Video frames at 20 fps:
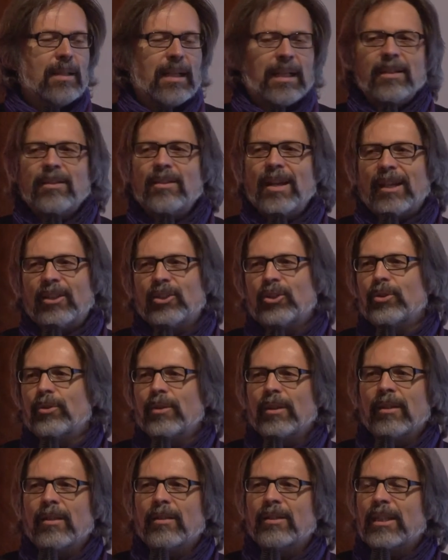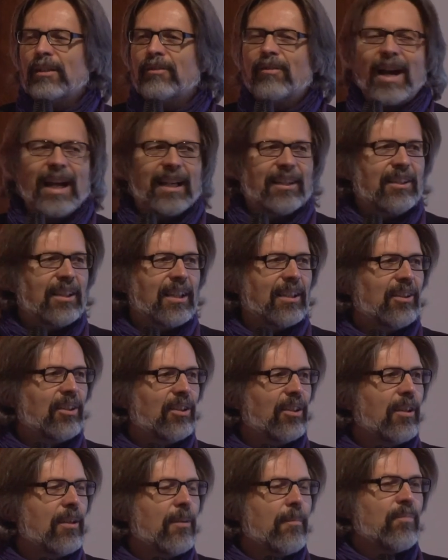industrial
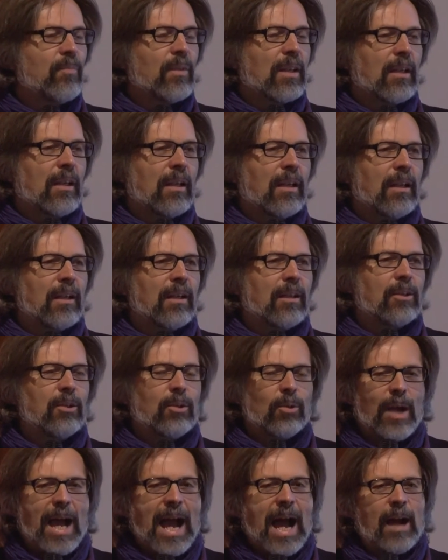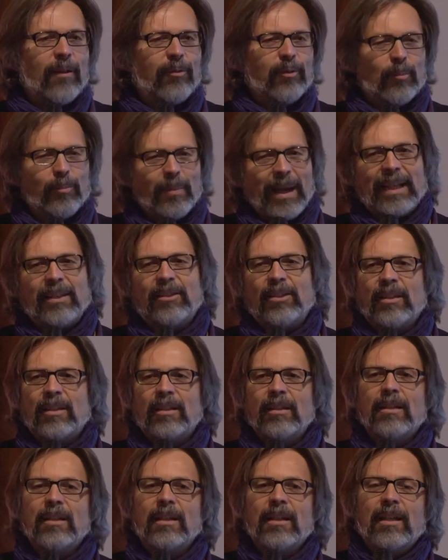devices uh, to have a better